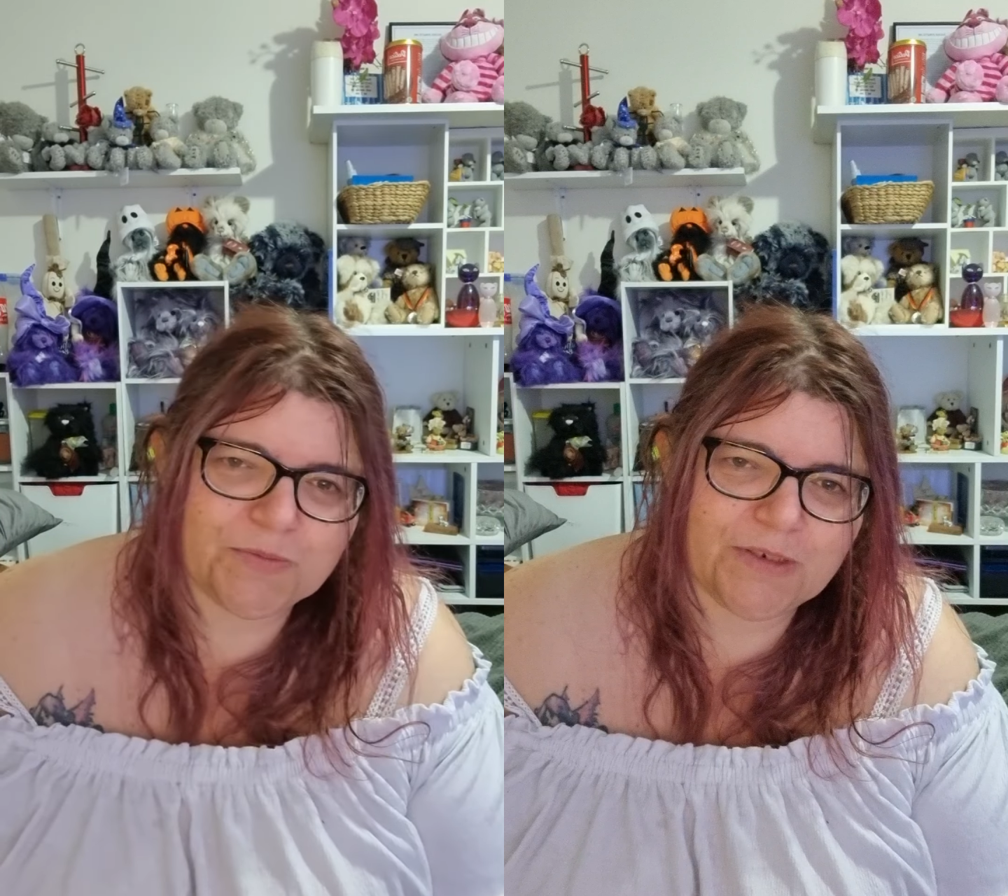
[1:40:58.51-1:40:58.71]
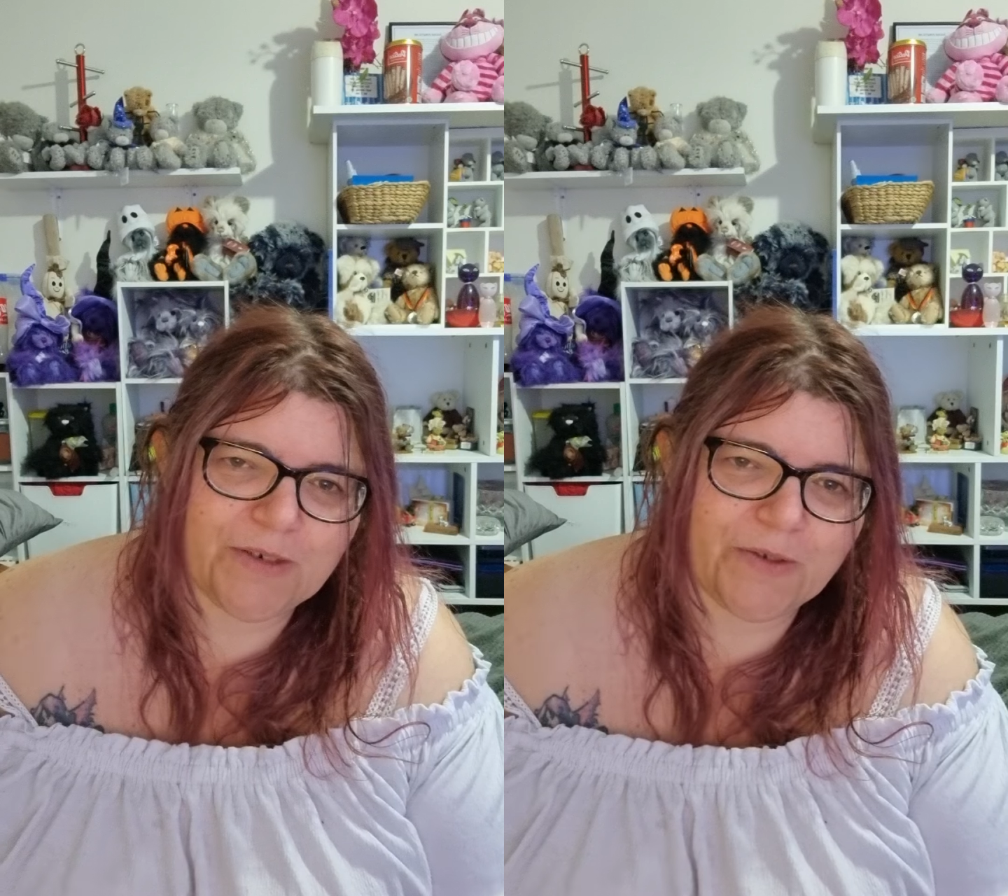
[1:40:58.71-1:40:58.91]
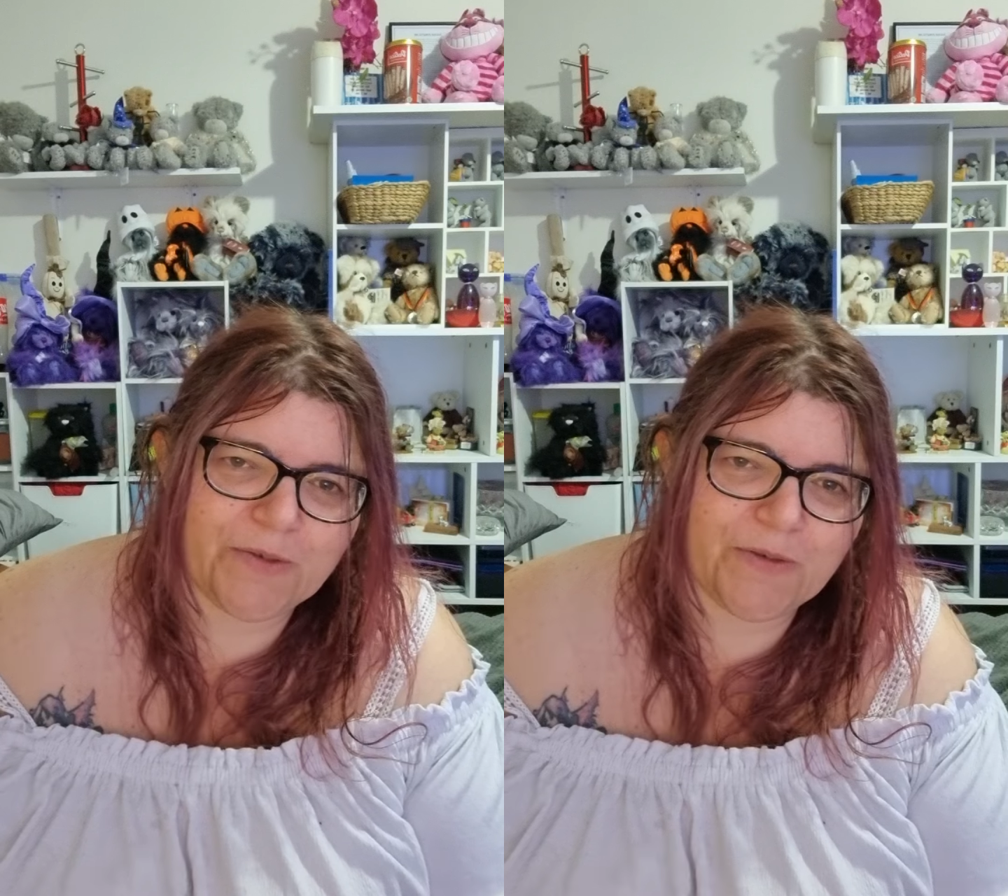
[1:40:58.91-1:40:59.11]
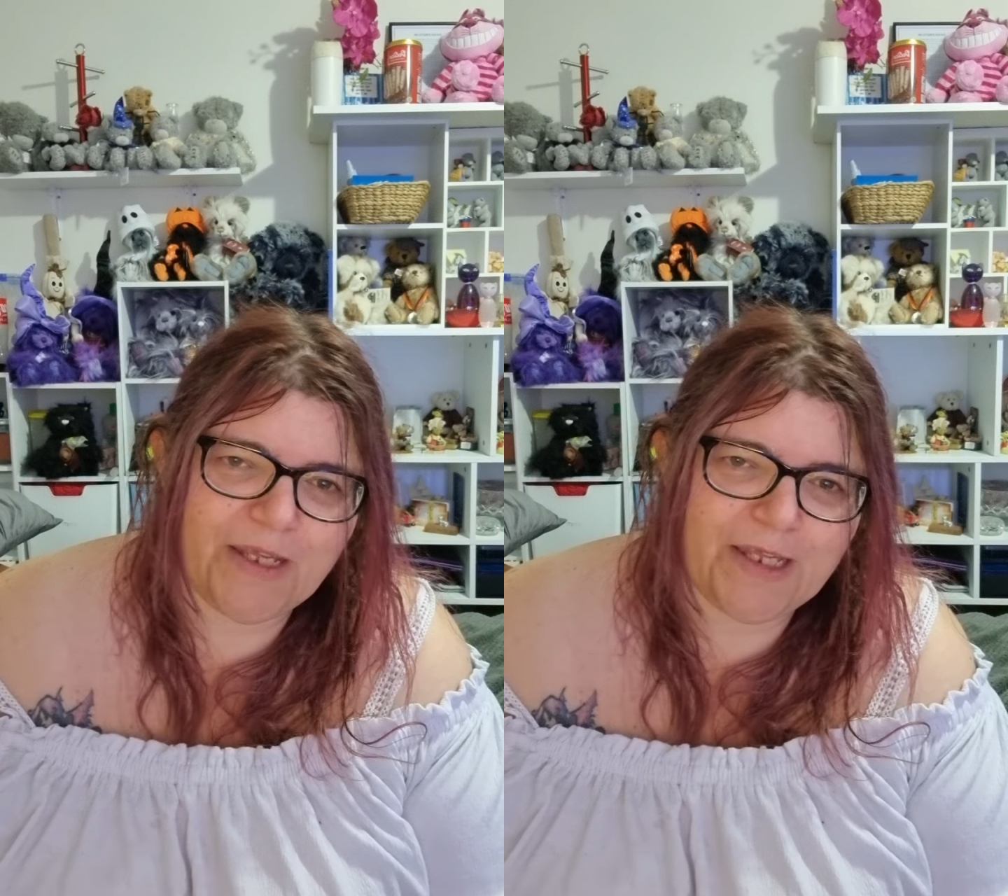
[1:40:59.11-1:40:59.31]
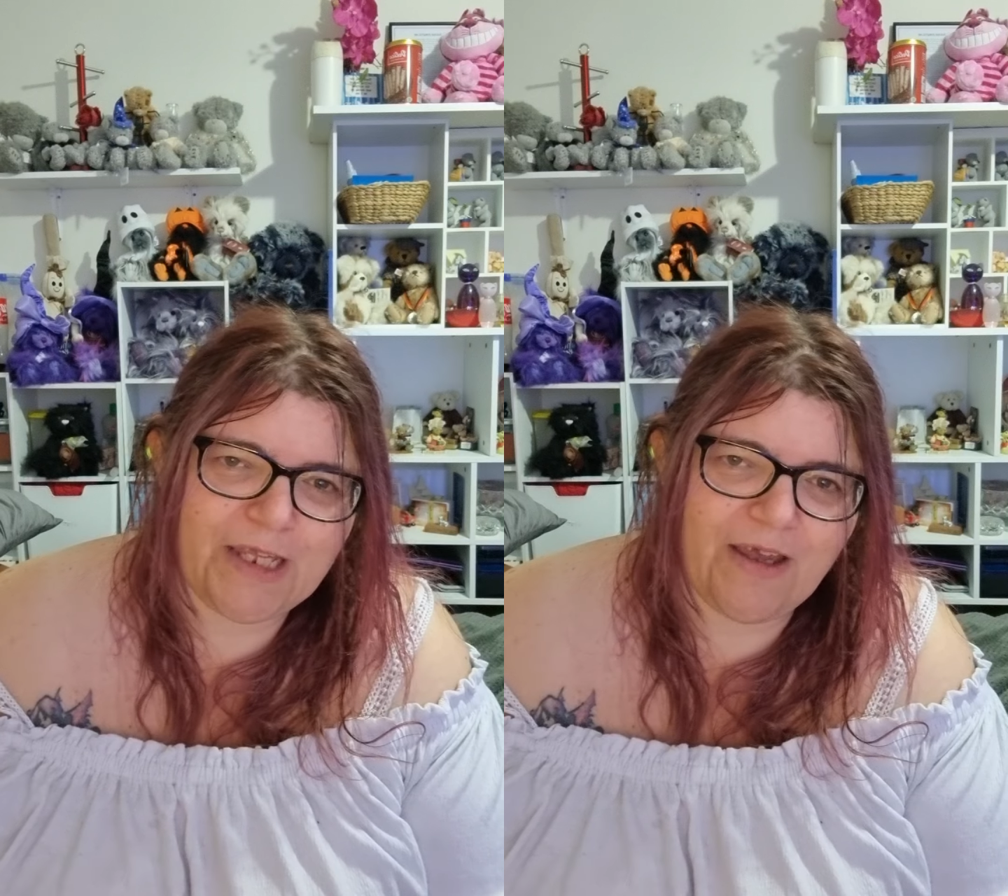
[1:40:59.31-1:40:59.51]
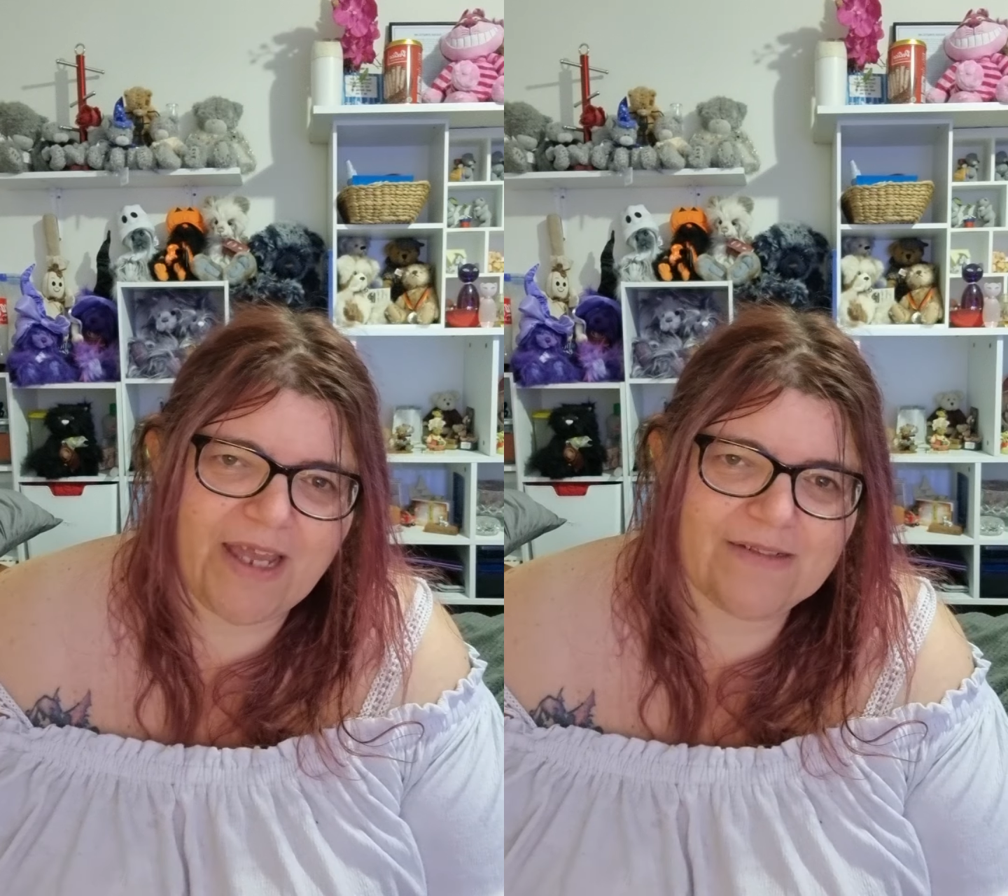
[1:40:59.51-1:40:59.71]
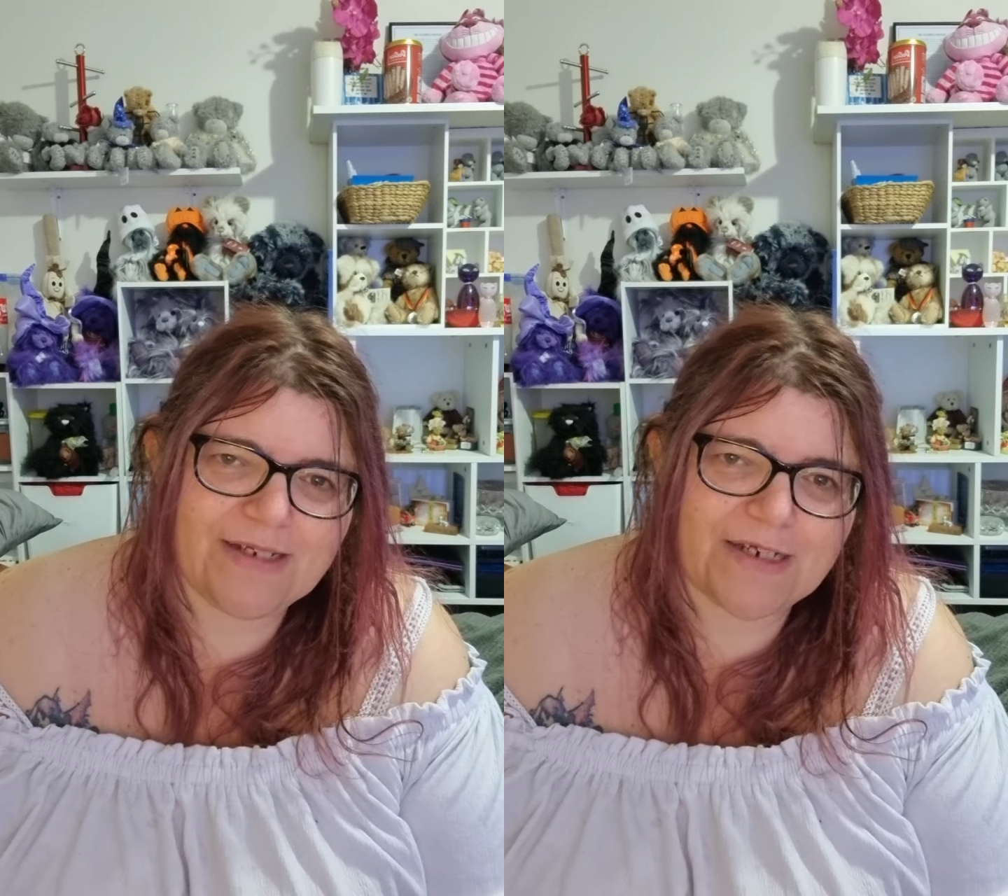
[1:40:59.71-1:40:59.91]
You know, I did